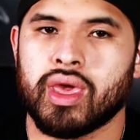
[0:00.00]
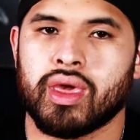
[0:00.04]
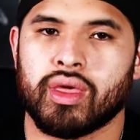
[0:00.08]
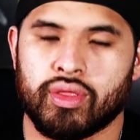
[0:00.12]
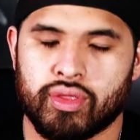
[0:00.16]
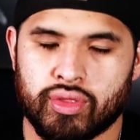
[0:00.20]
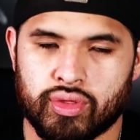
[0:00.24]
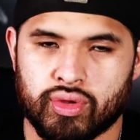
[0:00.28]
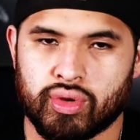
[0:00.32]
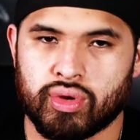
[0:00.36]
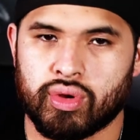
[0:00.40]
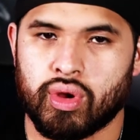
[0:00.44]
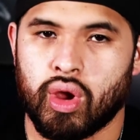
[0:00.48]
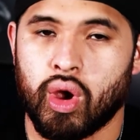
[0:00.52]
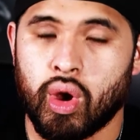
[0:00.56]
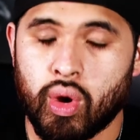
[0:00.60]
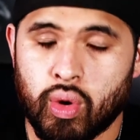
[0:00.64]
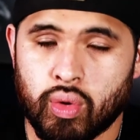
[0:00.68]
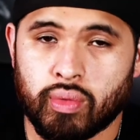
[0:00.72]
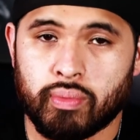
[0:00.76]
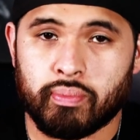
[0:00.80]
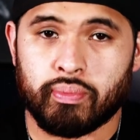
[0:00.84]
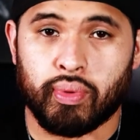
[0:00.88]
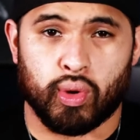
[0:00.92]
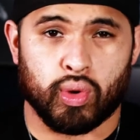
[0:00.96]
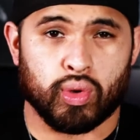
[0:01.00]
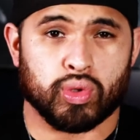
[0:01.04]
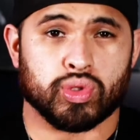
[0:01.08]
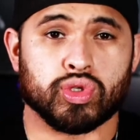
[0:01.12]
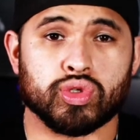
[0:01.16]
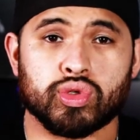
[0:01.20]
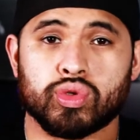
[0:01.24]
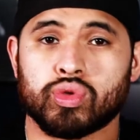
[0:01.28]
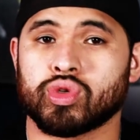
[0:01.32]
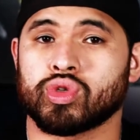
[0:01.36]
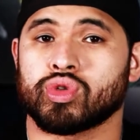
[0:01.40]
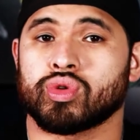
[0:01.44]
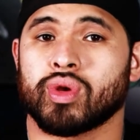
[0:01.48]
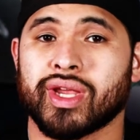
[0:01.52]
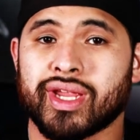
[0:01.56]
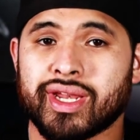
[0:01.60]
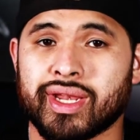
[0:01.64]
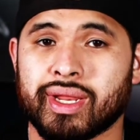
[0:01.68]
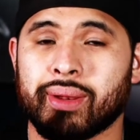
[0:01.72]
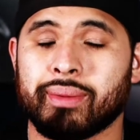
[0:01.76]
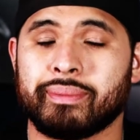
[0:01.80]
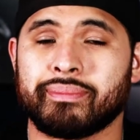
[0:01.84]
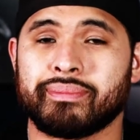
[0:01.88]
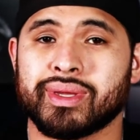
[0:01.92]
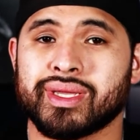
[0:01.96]
their own personal
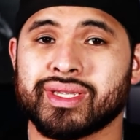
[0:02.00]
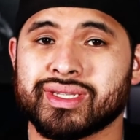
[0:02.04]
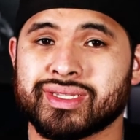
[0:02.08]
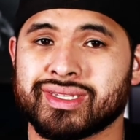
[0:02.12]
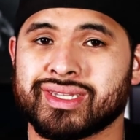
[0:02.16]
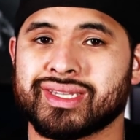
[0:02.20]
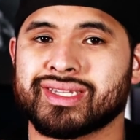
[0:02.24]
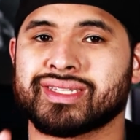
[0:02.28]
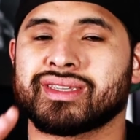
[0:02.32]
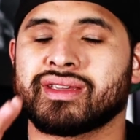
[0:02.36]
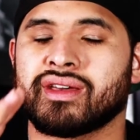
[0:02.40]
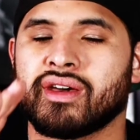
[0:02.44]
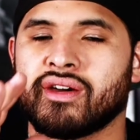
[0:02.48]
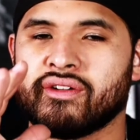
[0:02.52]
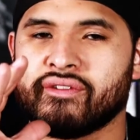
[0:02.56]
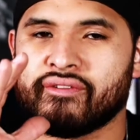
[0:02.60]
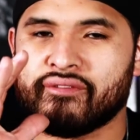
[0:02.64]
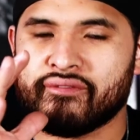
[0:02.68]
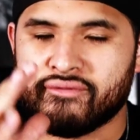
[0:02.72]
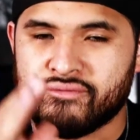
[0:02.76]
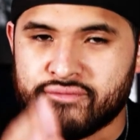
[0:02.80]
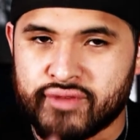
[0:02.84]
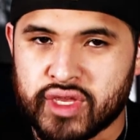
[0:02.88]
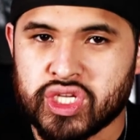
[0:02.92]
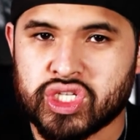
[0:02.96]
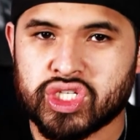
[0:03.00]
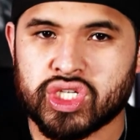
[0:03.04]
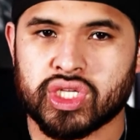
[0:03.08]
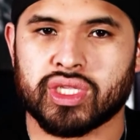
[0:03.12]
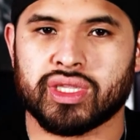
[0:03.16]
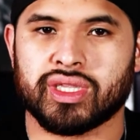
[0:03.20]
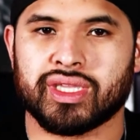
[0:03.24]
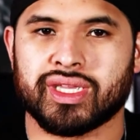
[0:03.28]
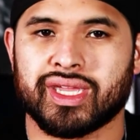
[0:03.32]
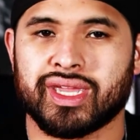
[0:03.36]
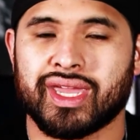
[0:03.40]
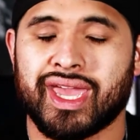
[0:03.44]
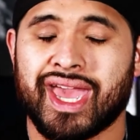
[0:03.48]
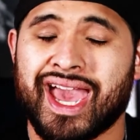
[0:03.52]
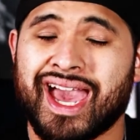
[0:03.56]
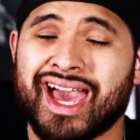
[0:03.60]
training business efficiently